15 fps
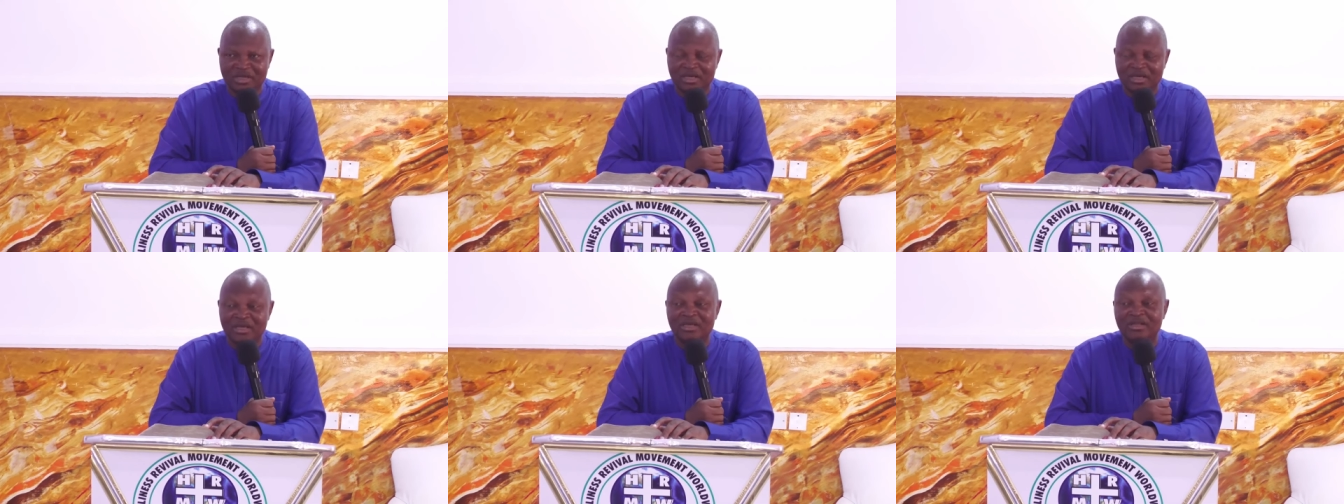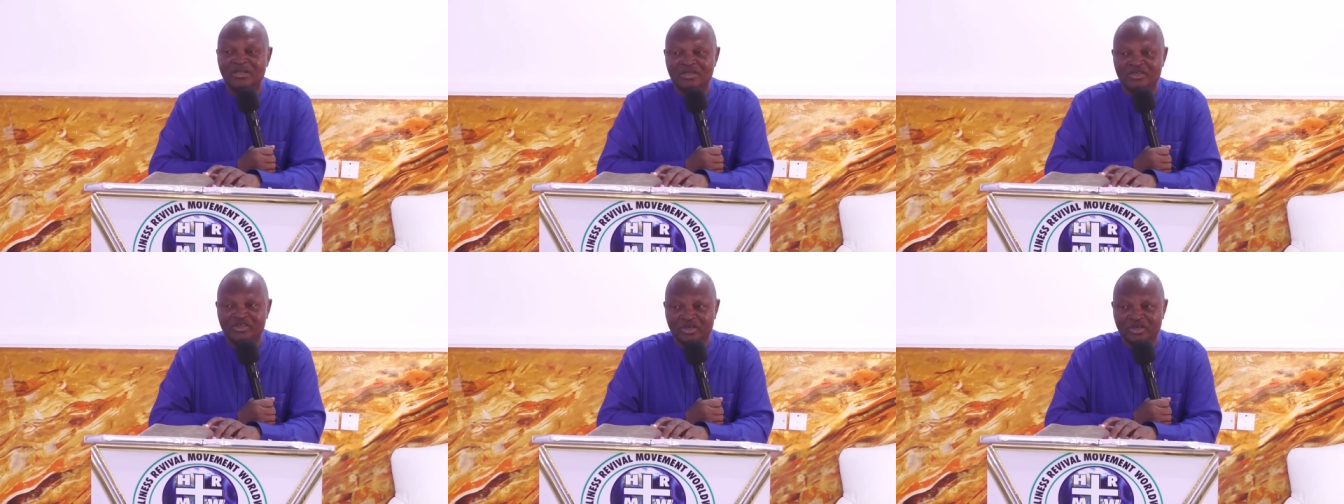in the
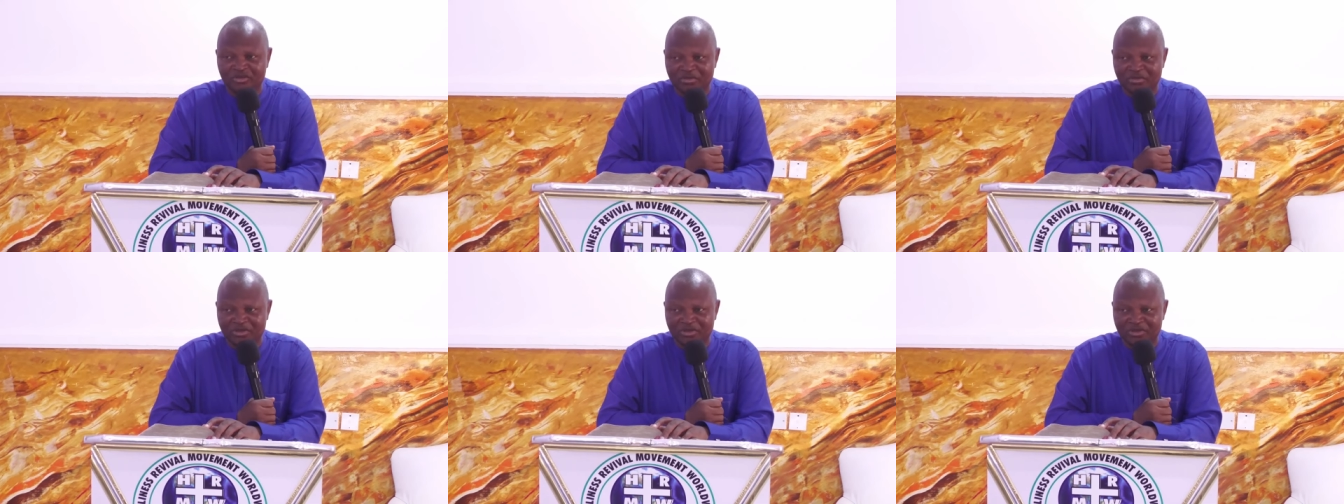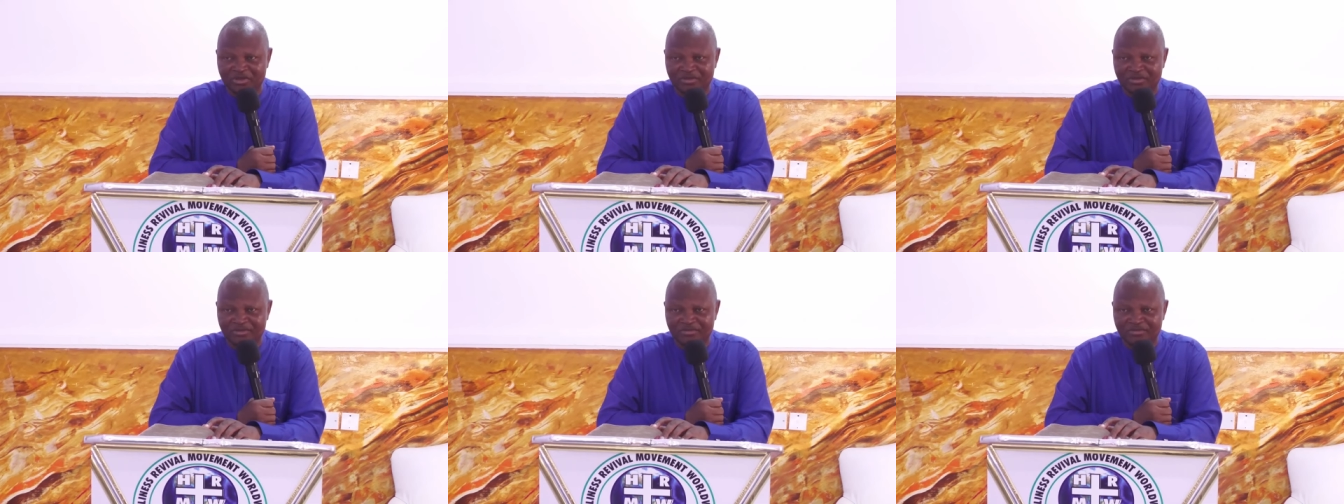judgment.
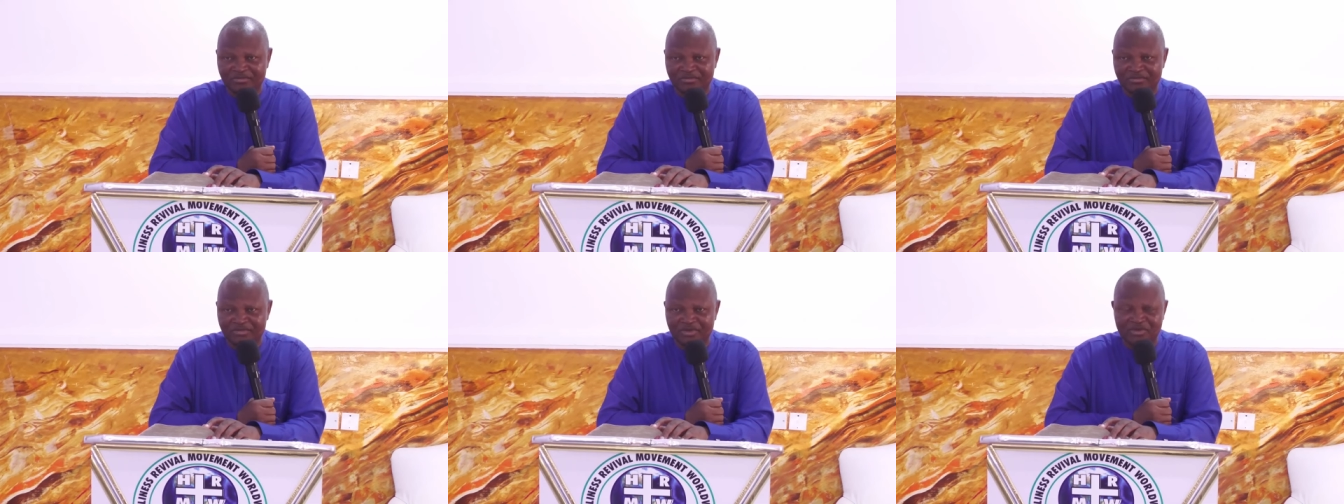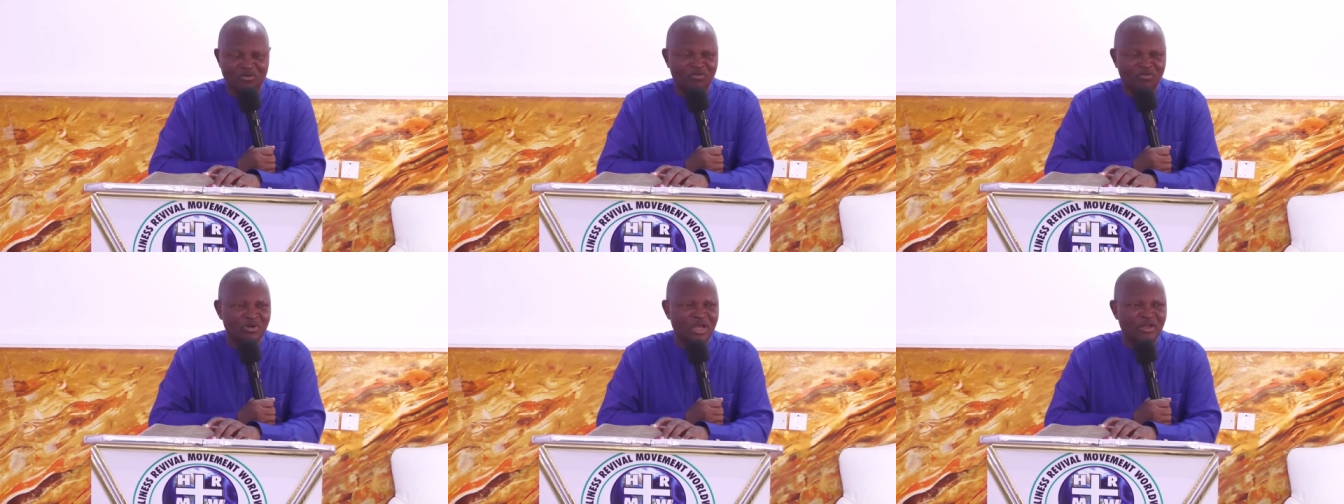So we
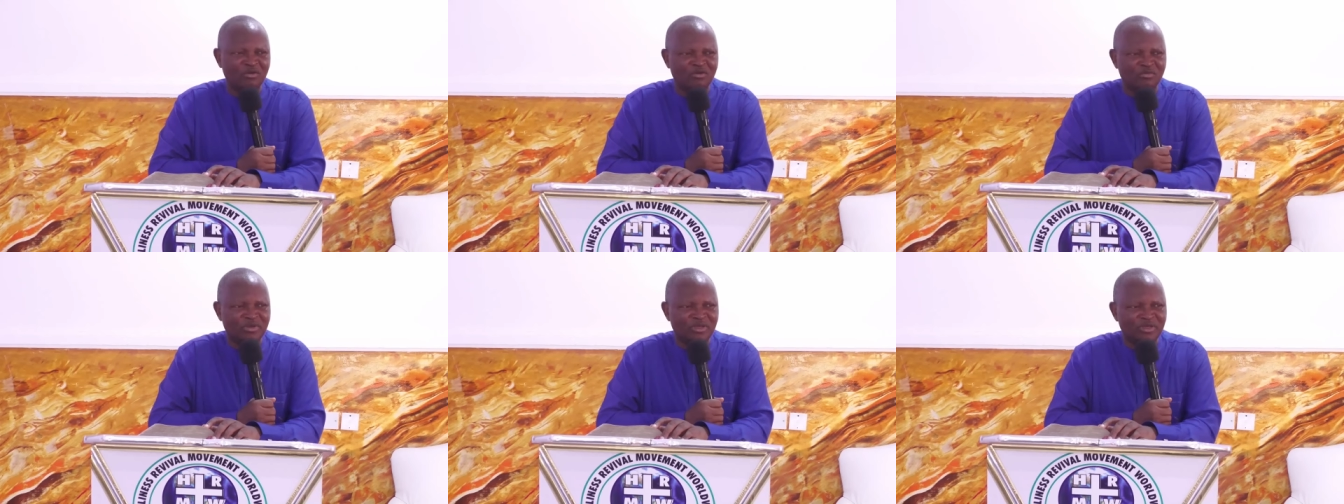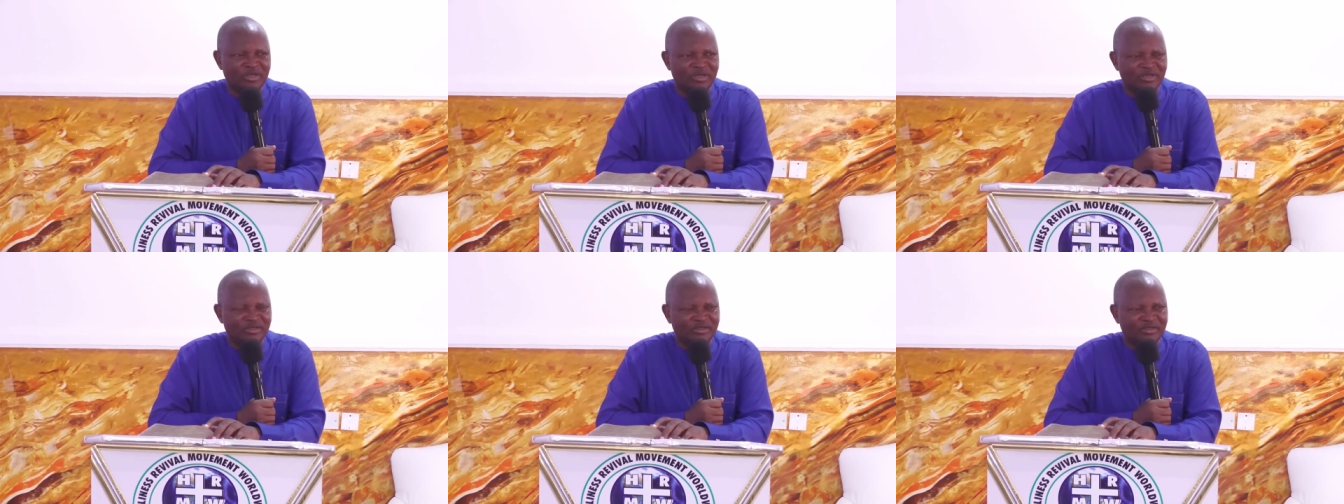are not to be in
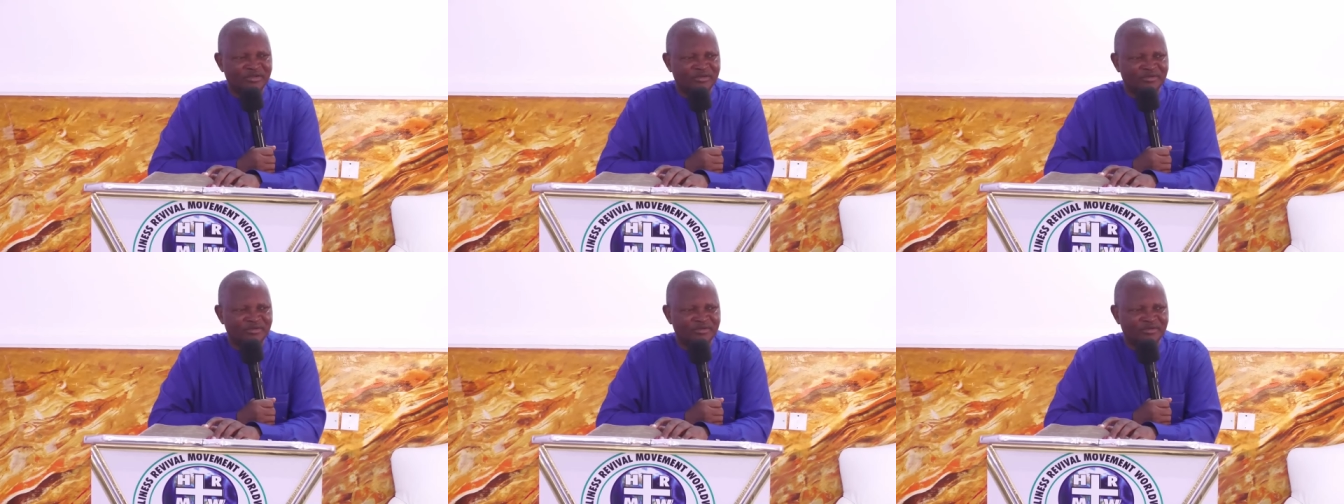haste.